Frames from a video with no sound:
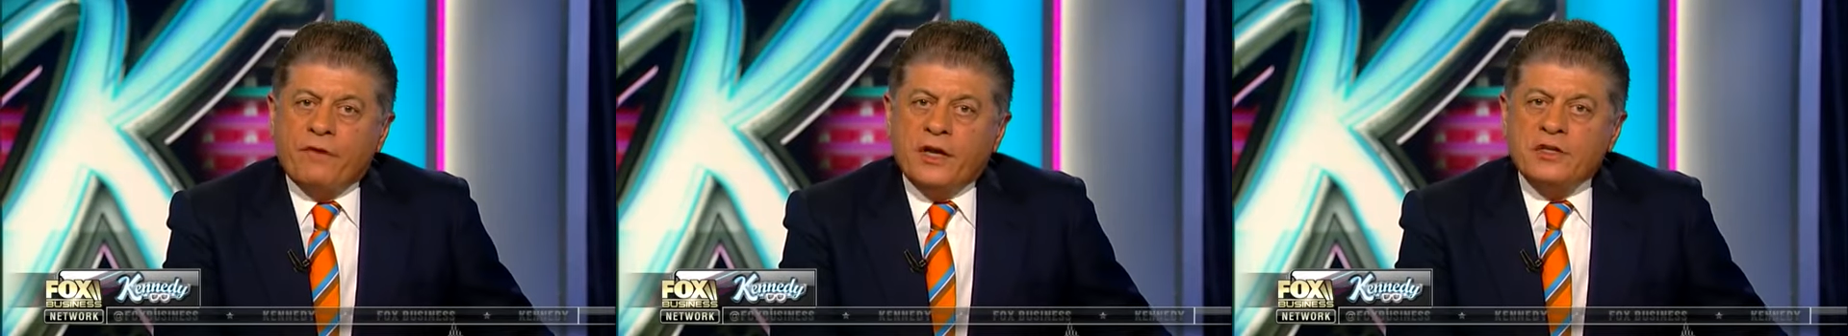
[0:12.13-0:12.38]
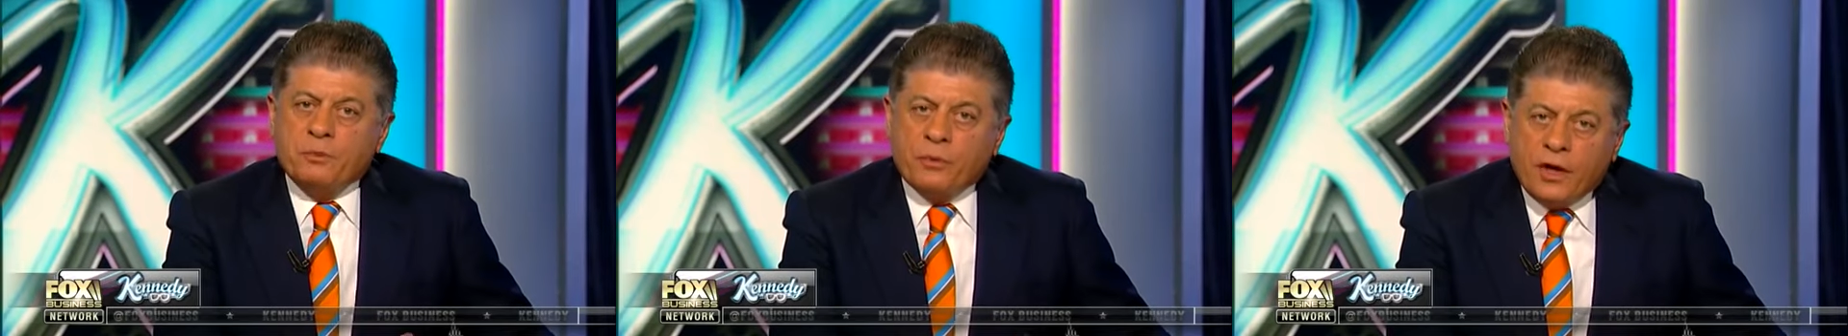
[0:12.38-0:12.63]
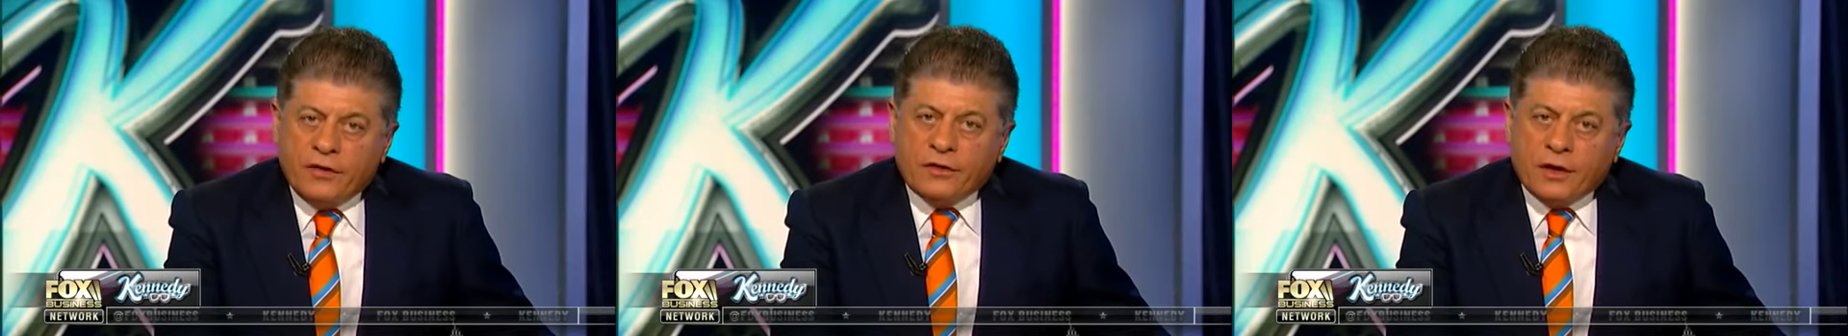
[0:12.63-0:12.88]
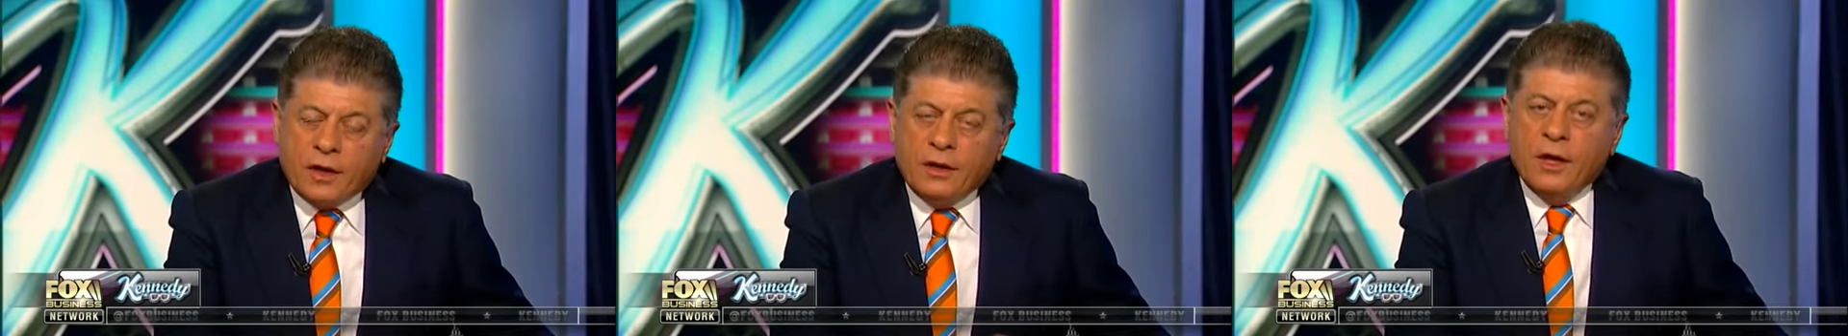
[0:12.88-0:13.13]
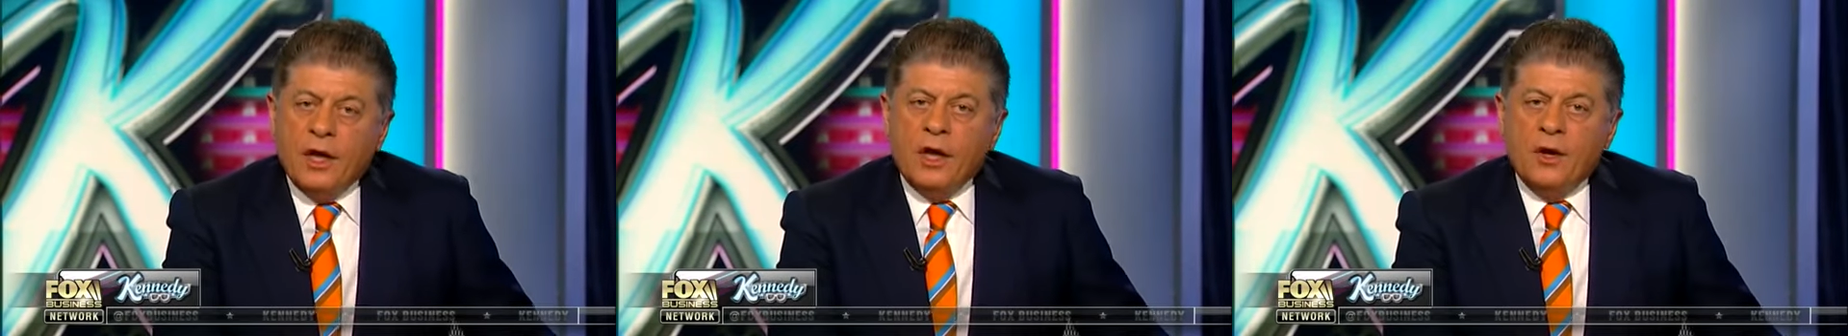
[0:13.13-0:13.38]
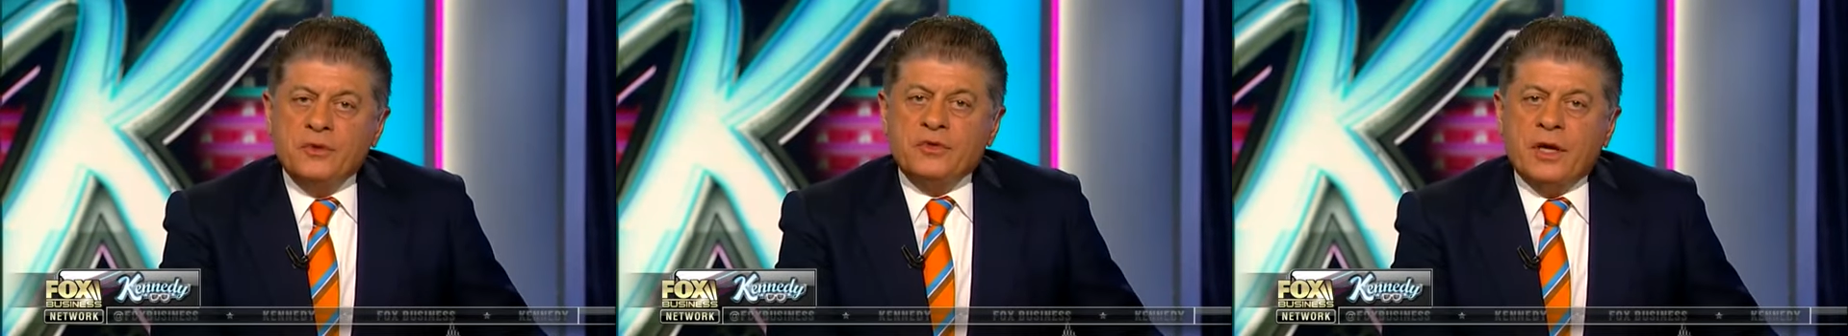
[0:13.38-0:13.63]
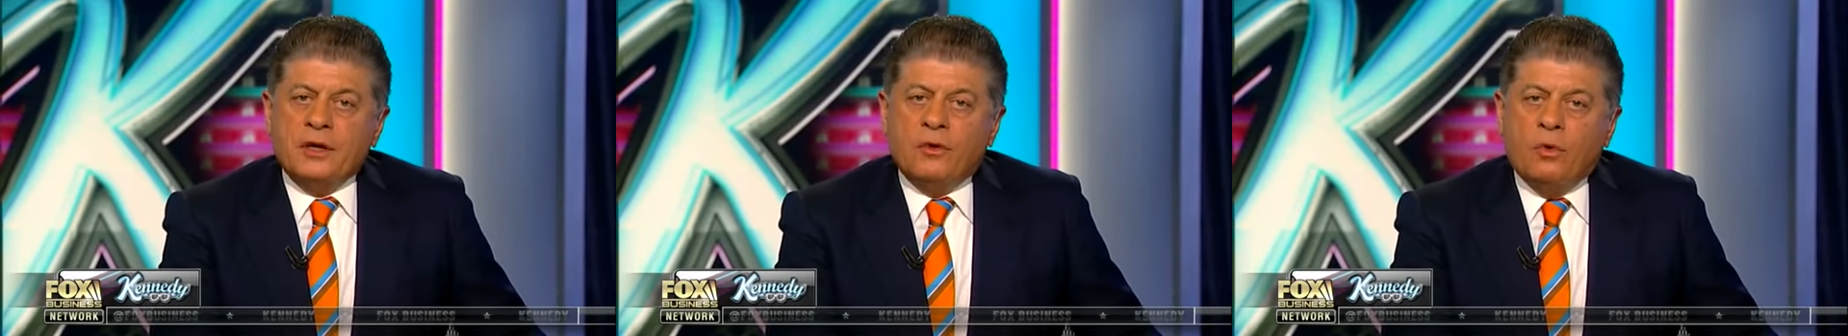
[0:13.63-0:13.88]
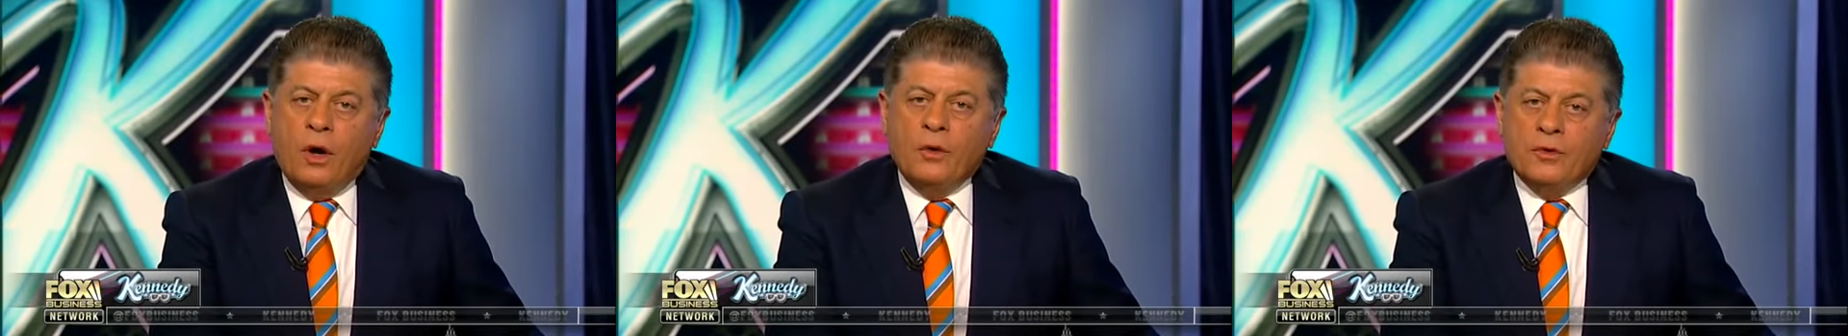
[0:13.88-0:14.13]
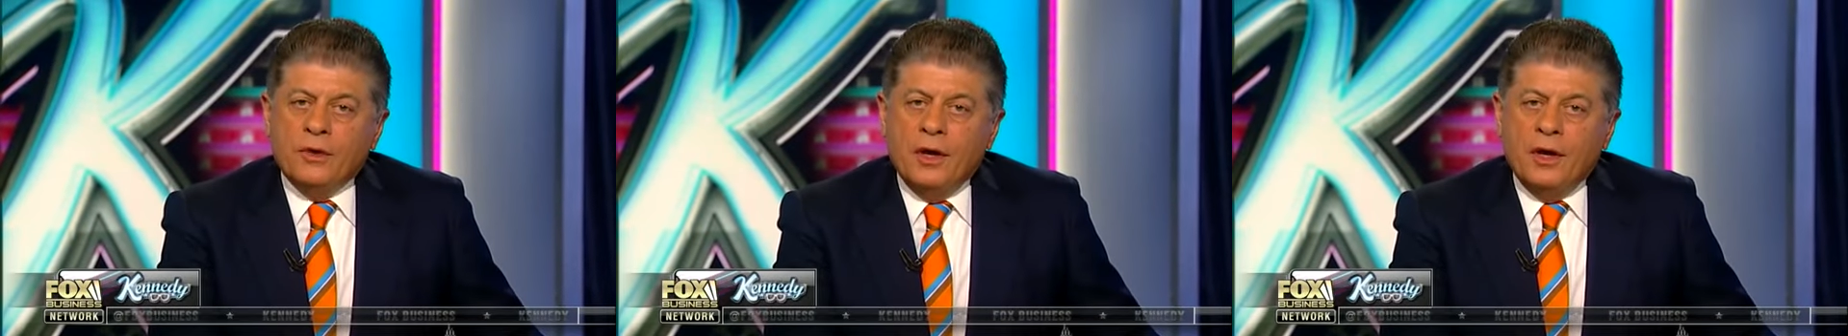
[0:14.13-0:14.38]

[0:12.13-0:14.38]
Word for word: vice president, who said, "quote